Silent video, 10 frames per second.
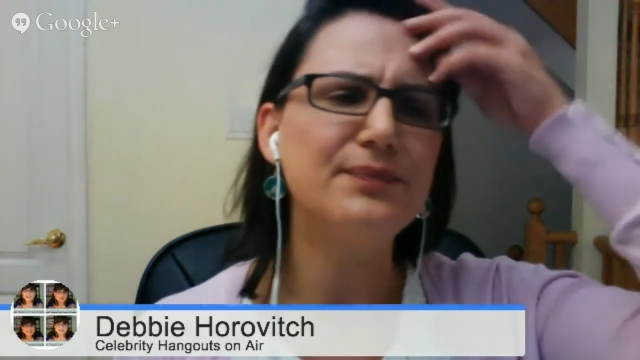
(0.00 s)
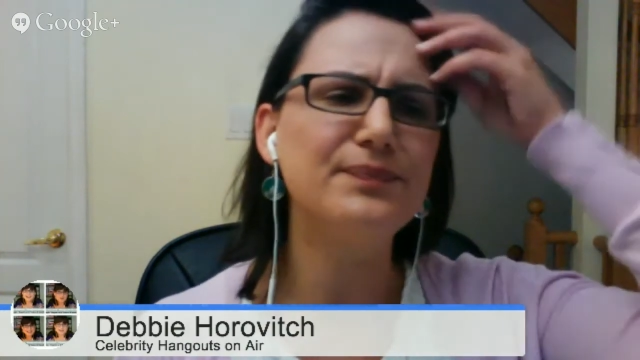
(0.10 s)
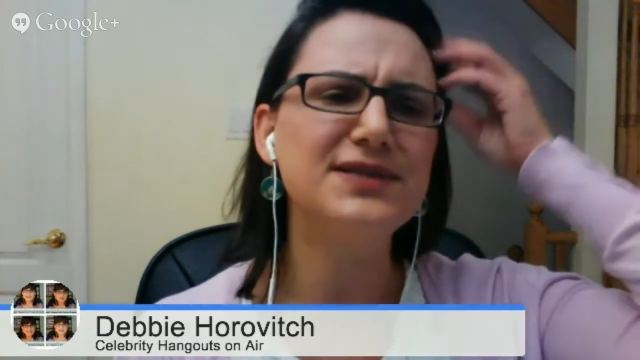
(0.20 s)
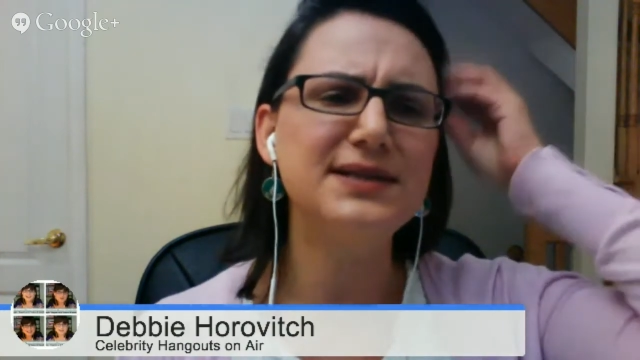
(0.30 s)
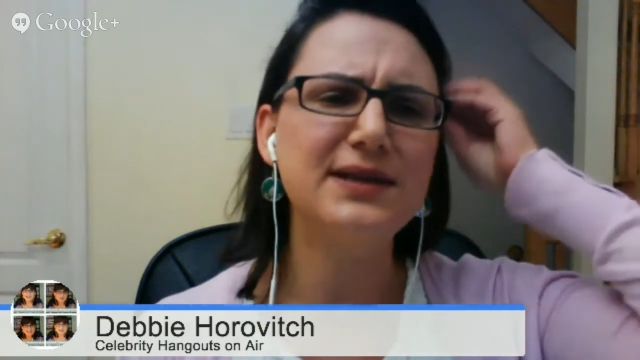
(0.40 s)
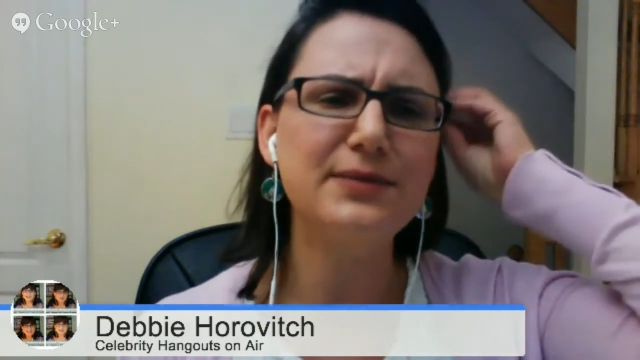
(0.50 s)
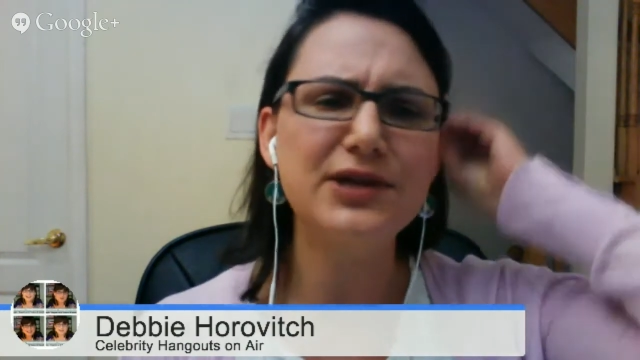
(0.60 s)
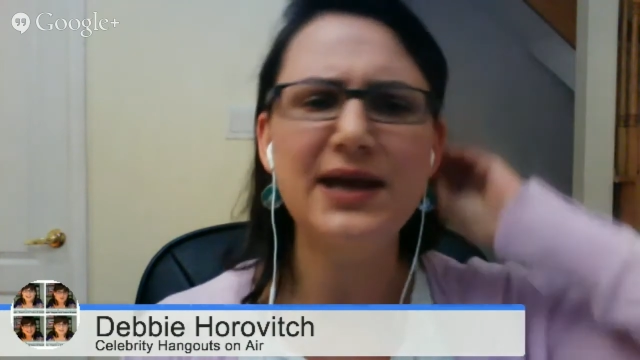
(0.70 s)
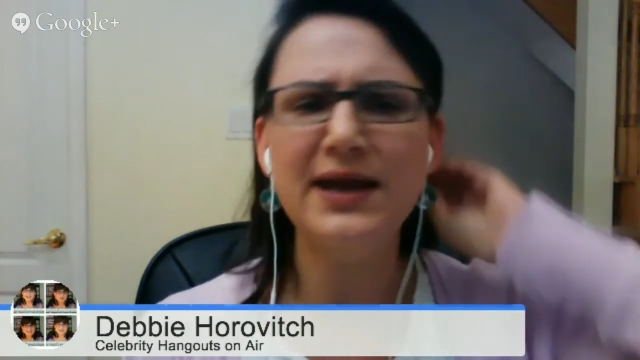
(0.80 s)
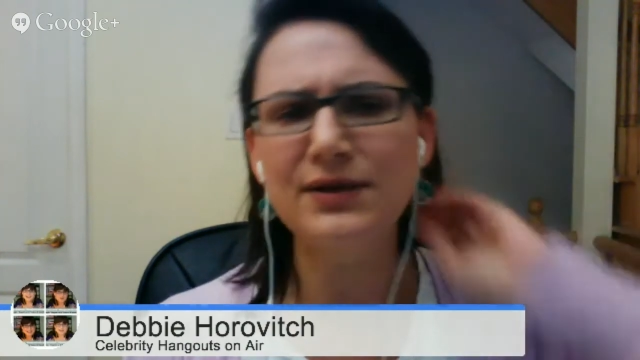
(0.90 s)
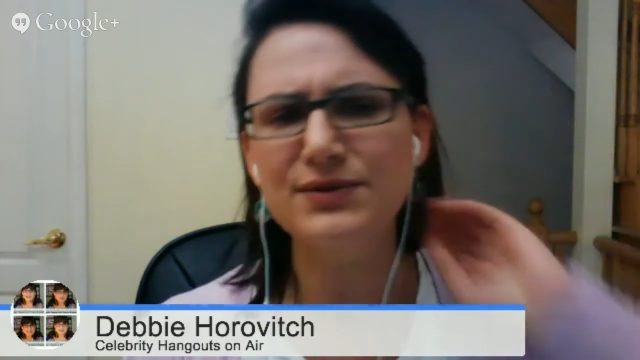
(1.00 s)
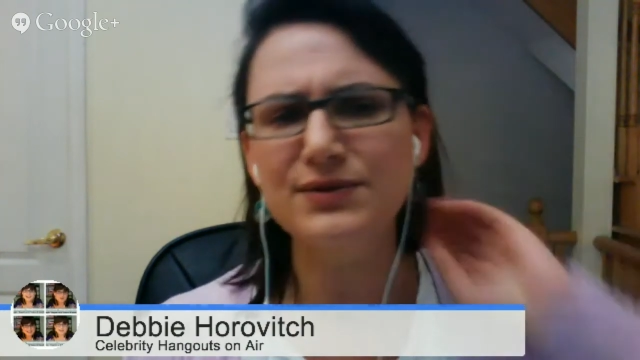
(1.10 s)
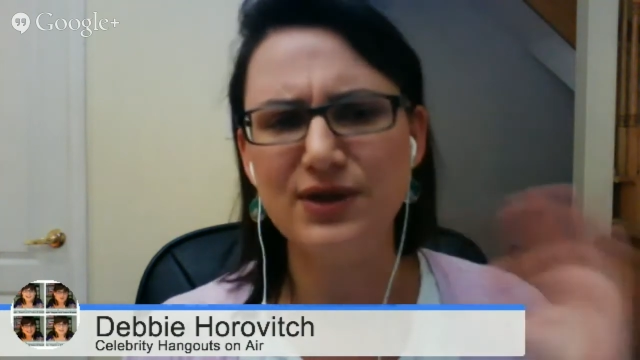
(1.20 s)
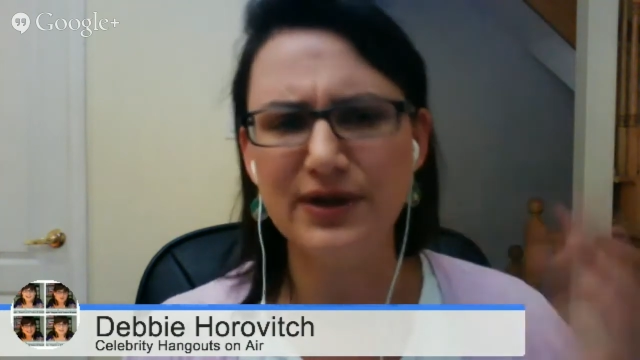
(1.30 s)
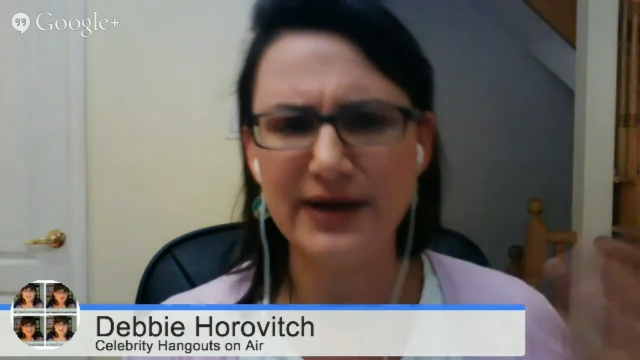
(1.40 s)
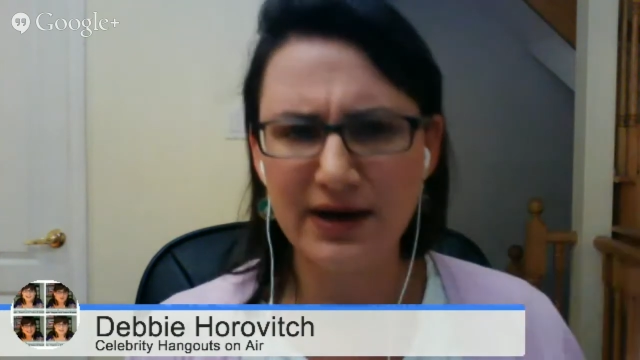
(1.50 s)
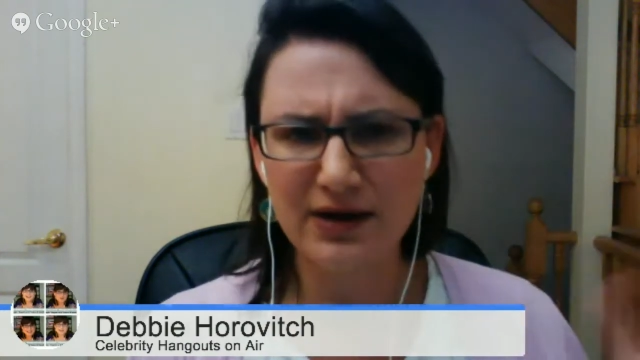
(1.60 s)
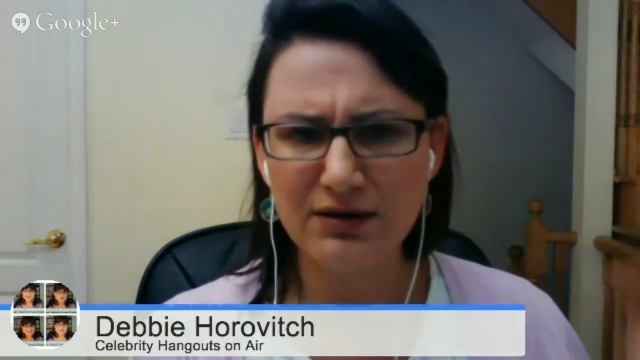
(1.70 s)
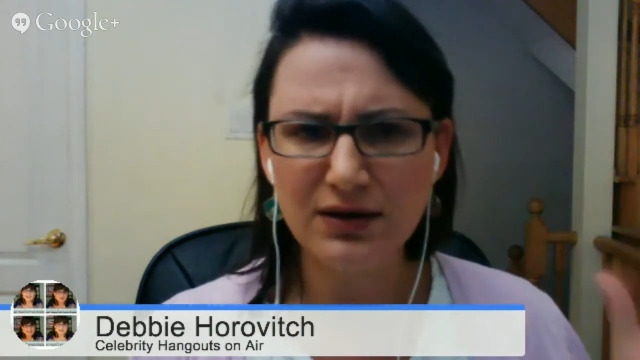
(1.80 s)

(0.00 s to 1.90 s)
Celebrity Hangouts on Air